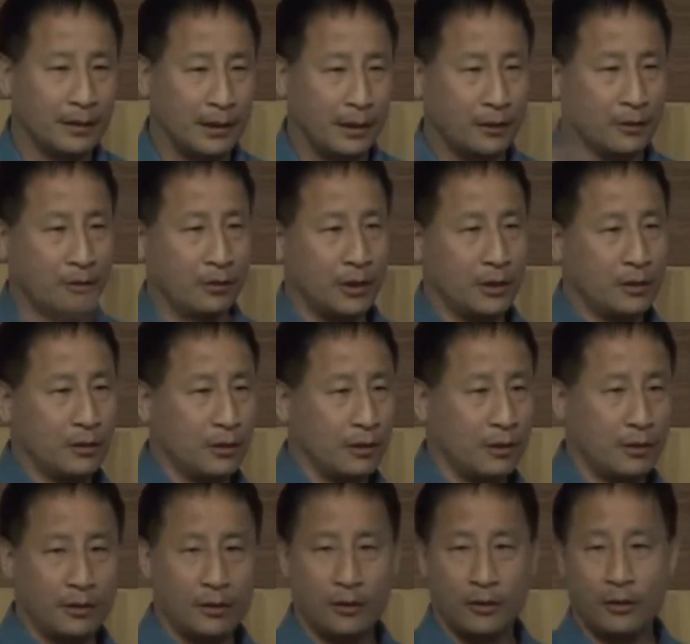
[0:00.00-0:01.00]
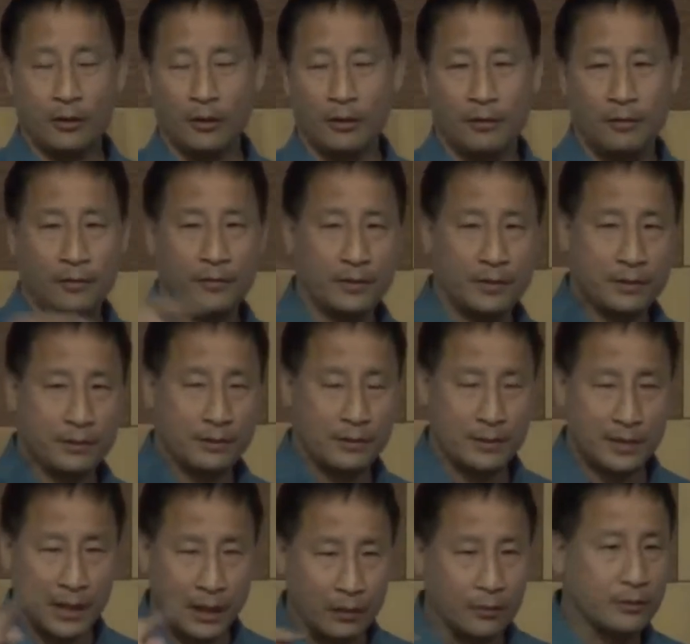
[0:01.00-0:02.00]
Calculate your
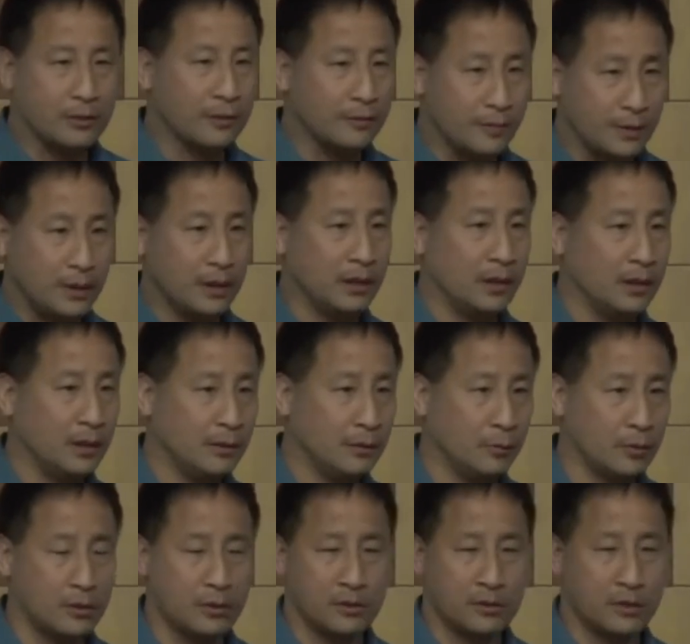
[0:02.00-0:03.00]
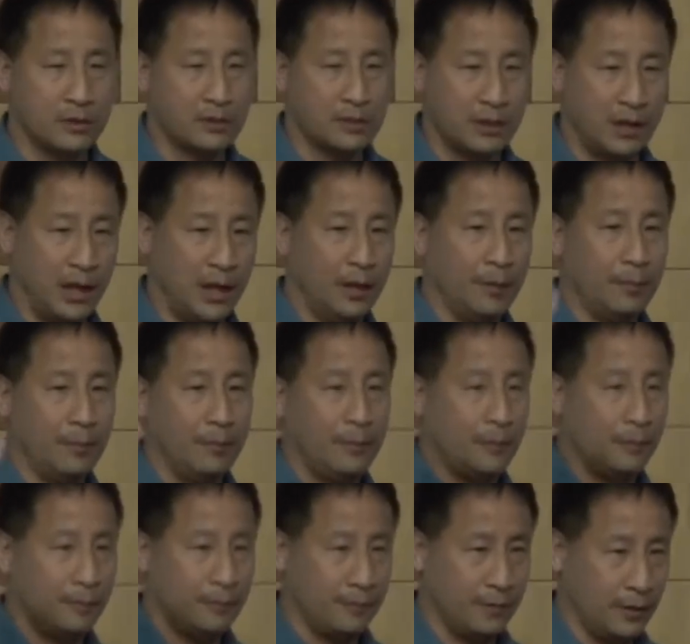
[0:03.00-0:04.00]
delta V, which is just an
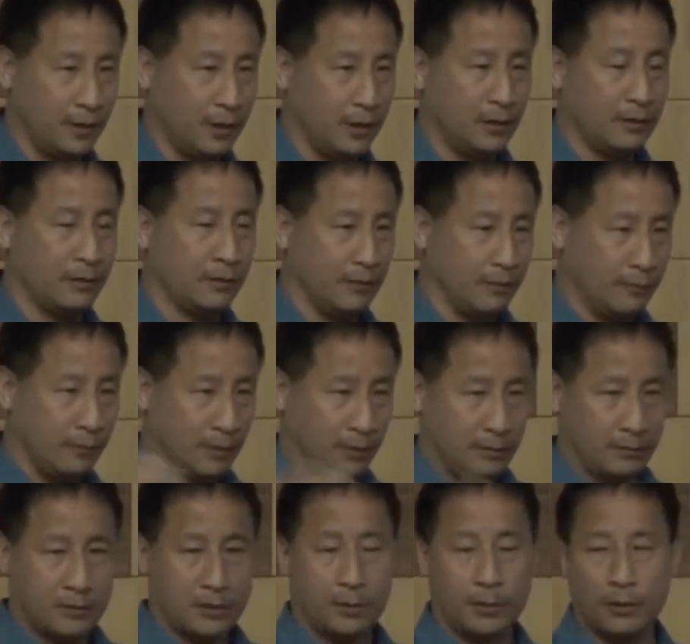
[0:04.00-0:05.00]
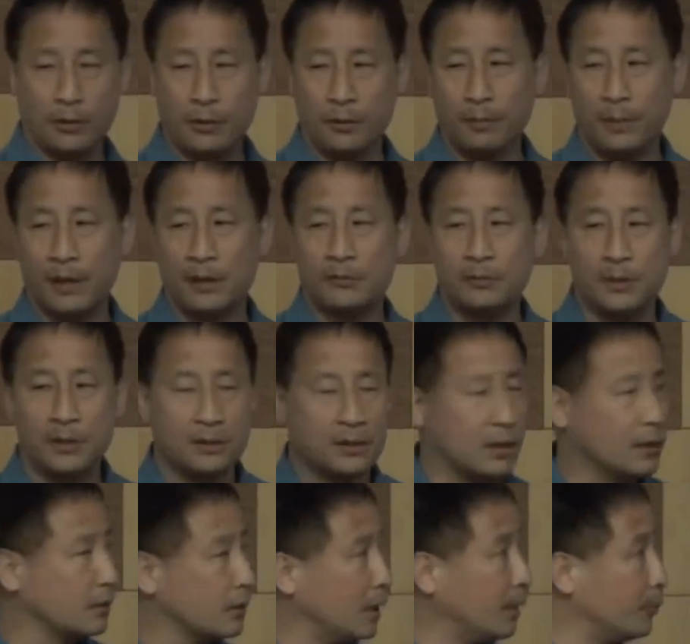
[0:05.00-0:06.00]
MV, typical impact speed,
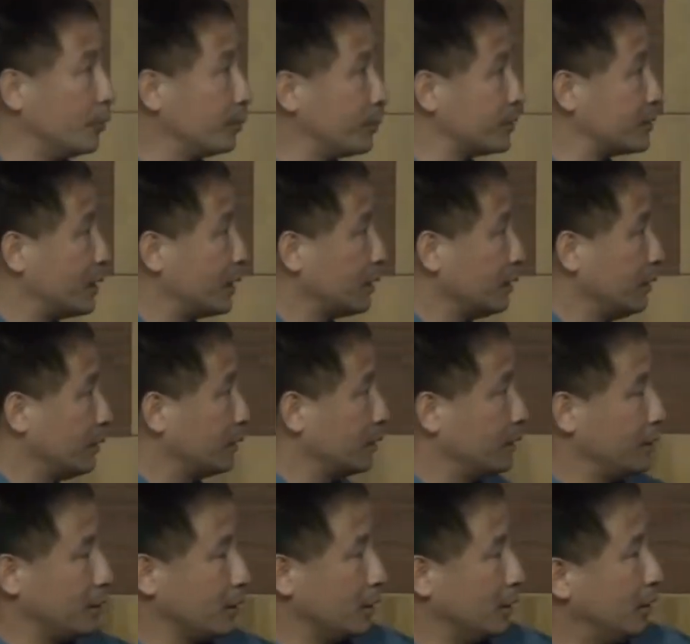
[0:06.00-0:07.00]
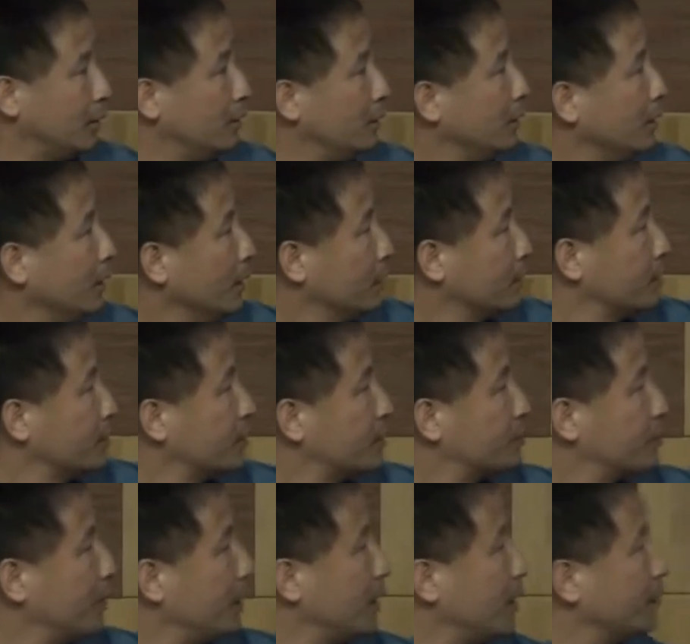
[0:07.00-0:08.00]
10 kilometers per second. There you go. So let's
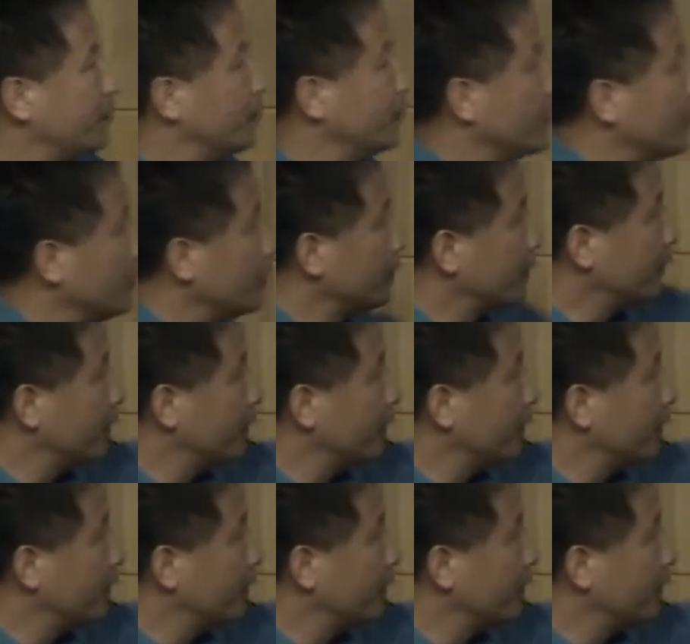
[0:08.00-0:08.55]
spread out from the Earth.